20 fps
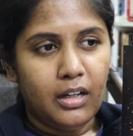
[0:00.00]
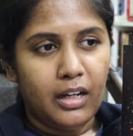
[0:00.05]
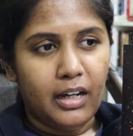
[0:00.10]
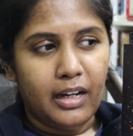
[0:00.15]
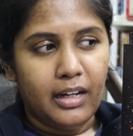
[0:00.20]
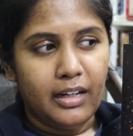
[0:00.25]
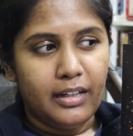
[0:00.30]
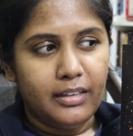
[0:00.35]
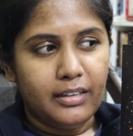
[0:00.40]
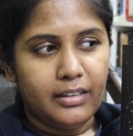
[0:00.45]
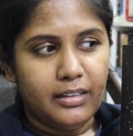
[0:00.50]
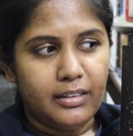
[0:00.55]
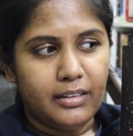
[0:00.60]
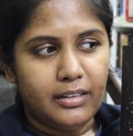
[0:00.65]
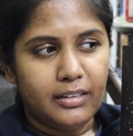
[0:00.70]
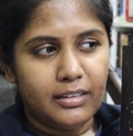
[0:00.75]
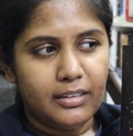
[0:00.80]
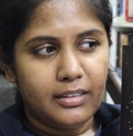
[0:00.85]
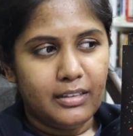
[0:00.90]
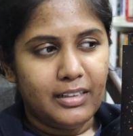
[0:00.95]
and
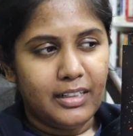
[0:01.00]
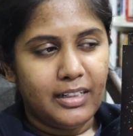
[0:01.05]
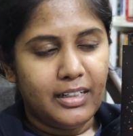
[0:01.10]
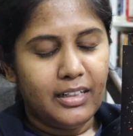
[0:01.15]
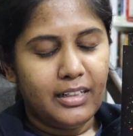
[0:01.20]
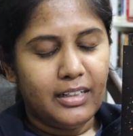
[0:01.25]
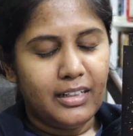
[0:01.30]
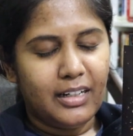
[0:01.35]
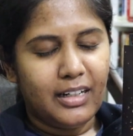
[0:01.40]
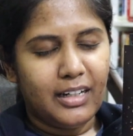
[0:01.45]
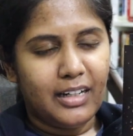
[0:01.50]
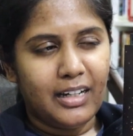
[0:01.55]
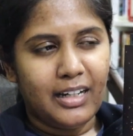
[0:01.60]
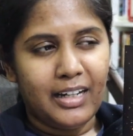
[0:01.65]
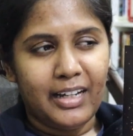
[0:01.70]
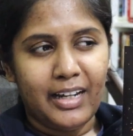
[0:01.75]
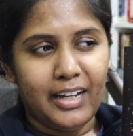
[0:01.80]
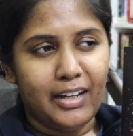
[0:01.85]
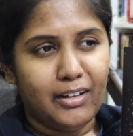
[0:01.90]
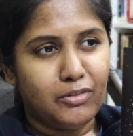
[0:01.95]
then
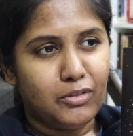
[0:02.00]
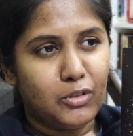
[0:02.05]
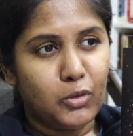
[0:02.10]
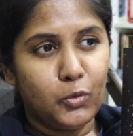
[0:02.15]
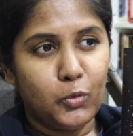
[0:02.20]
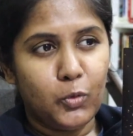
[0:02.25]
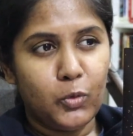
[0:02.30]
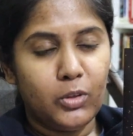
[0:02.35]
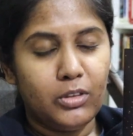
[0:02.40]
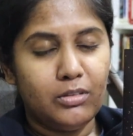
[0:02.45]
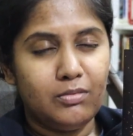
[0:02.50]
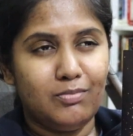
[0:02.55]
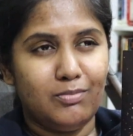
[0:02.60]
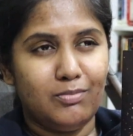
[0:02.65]
I have to